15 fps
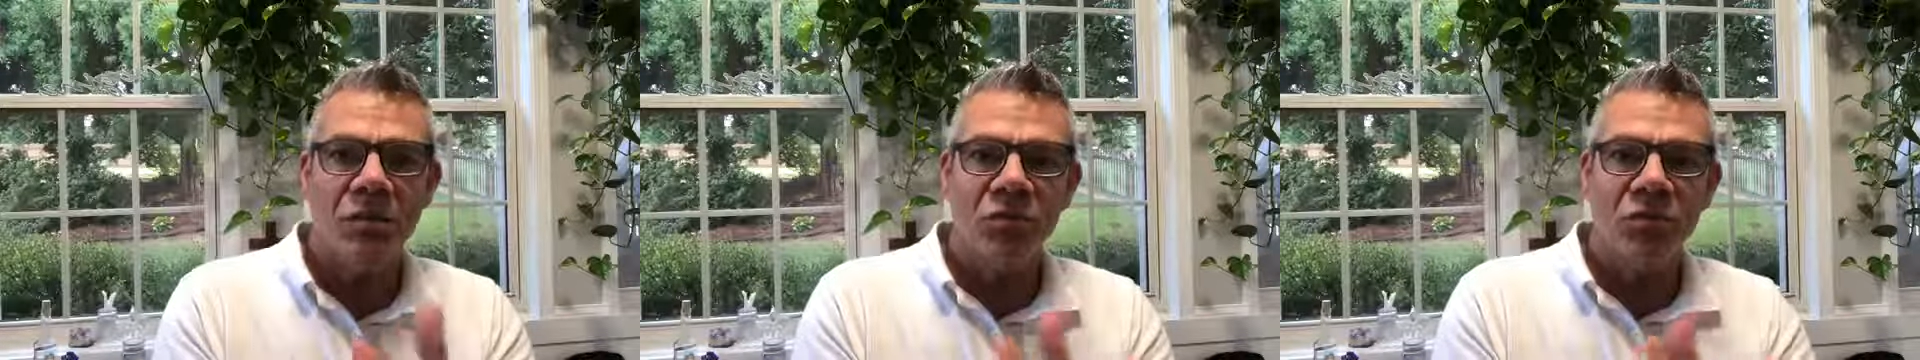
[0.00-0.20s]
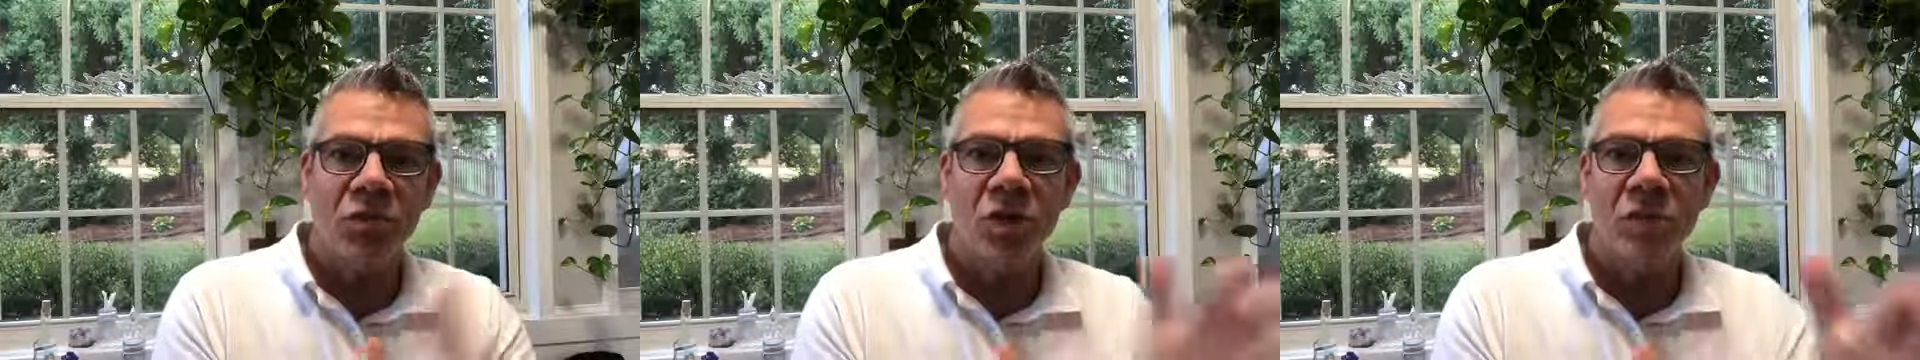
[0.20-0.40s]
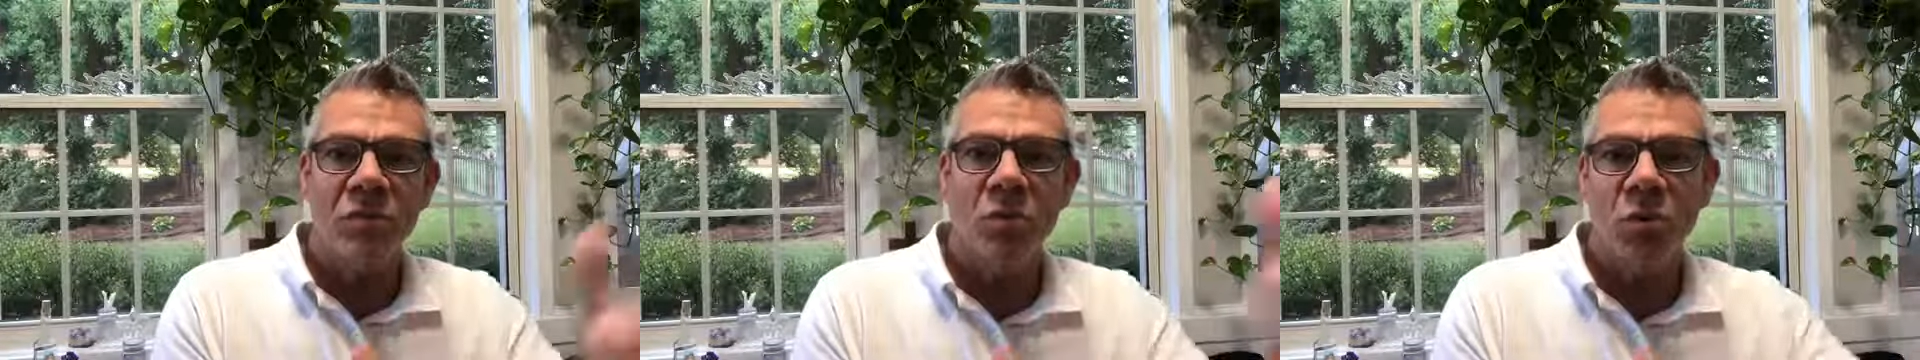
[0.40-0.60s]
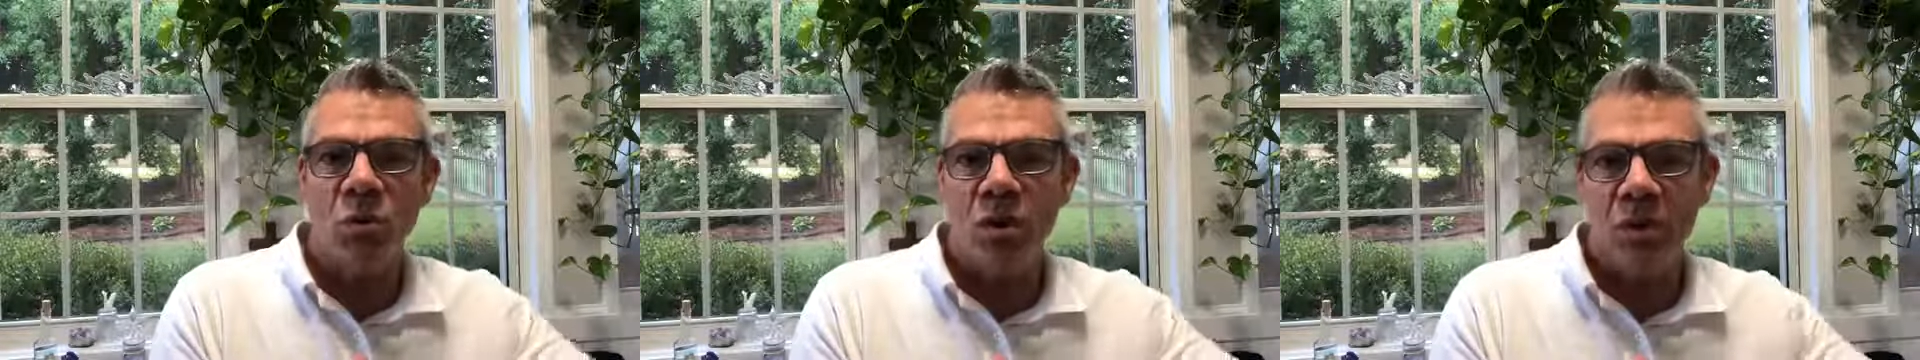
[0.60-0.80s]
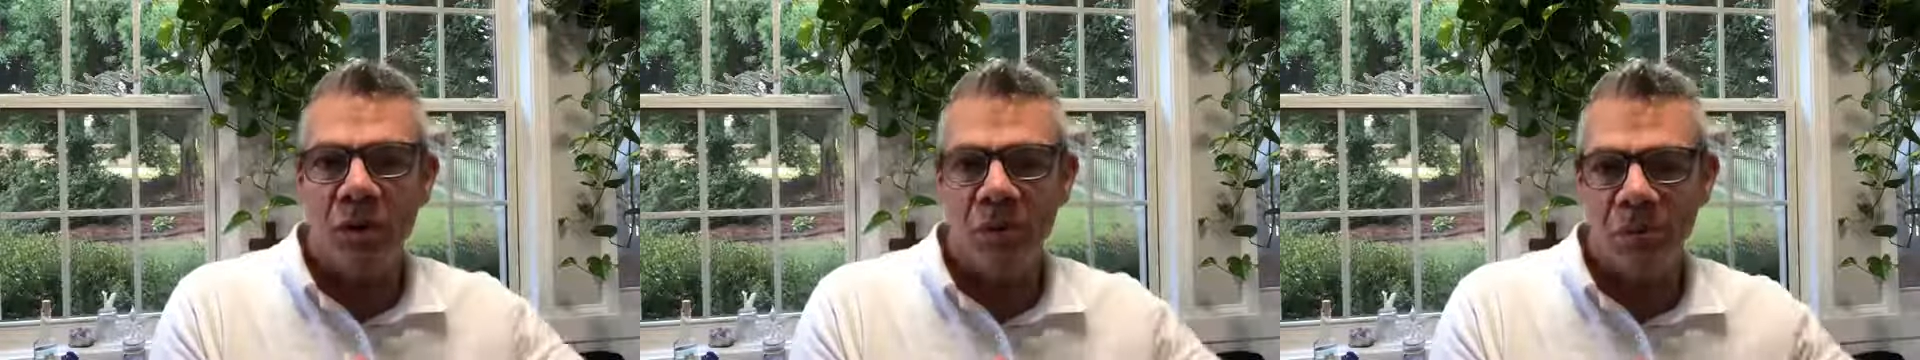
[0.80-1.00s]
from
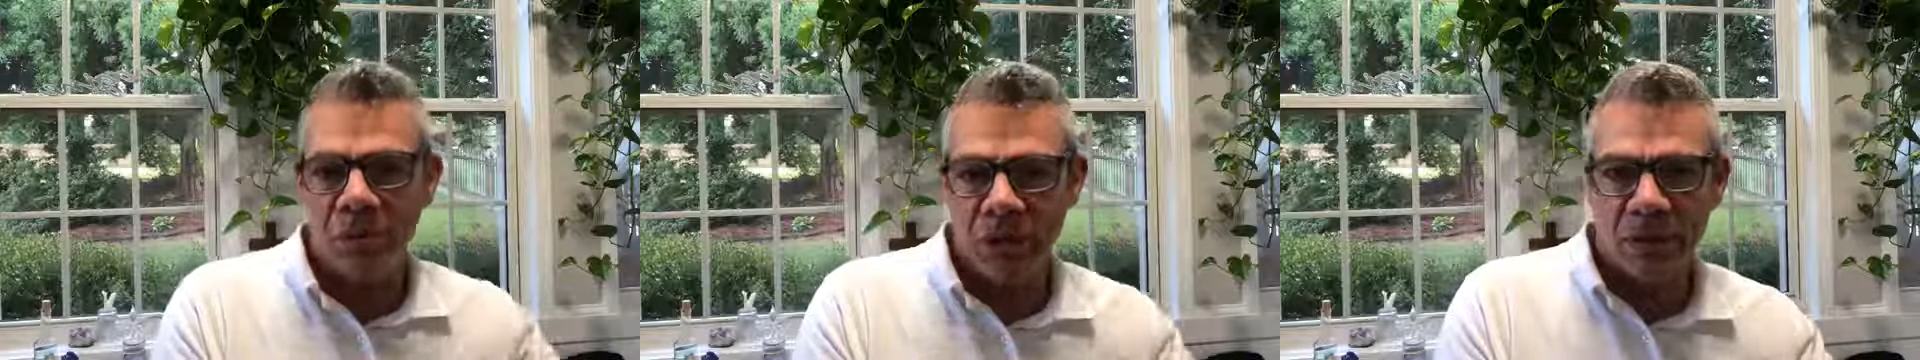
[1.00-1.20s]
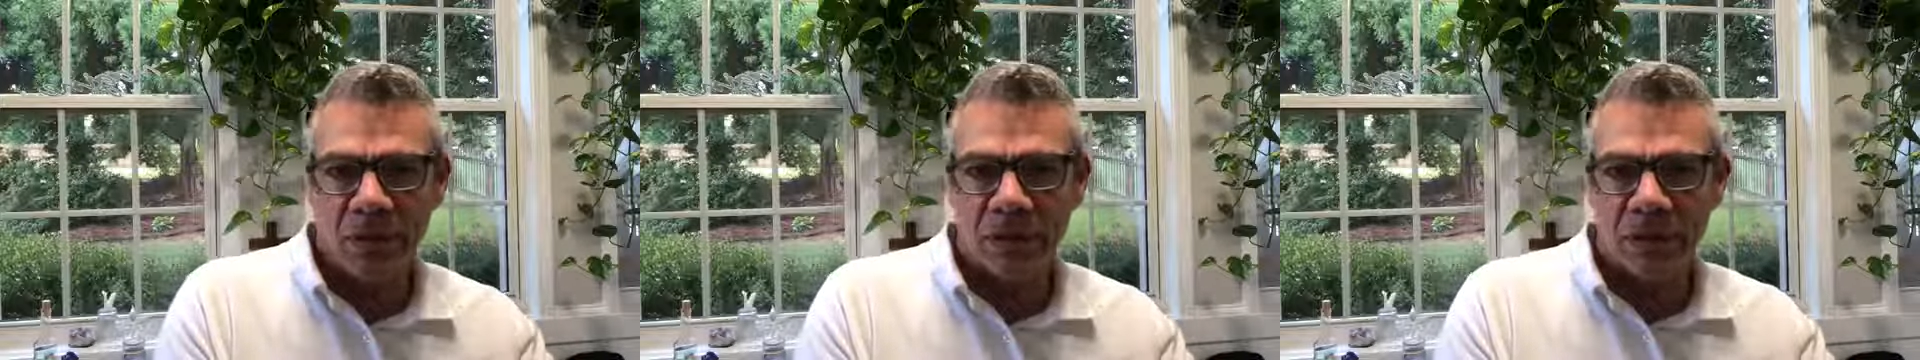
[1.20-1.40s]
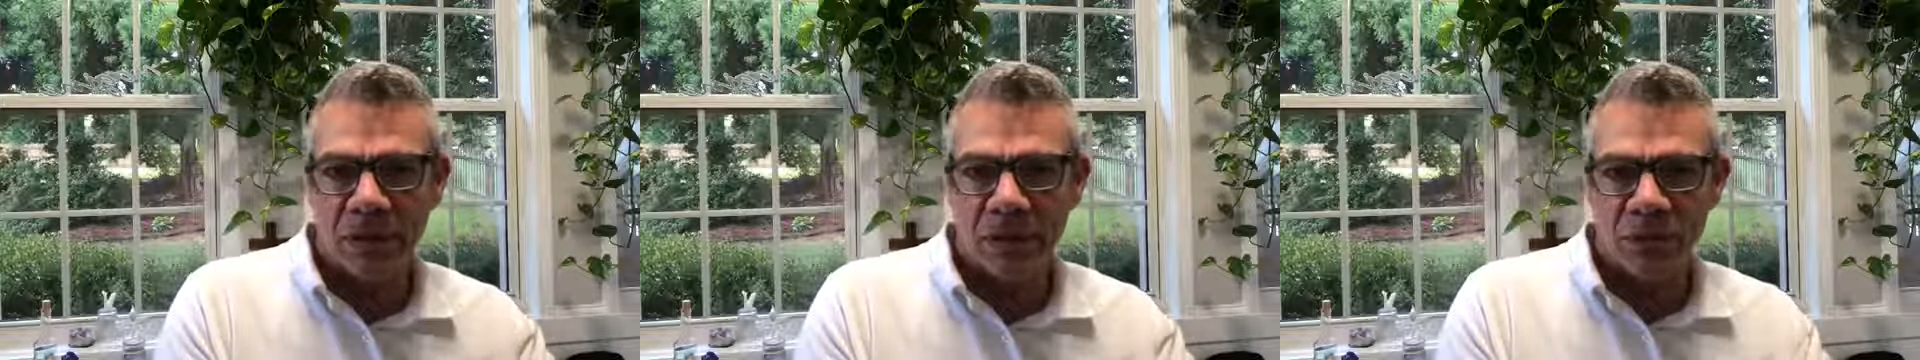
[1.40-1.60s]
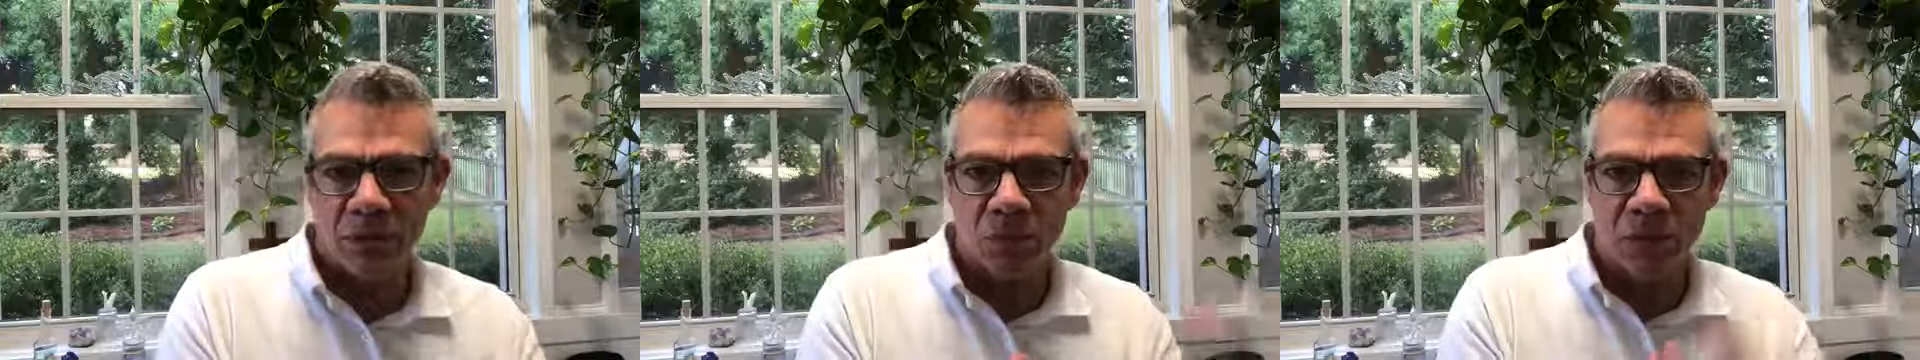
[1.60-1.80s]
your abilities.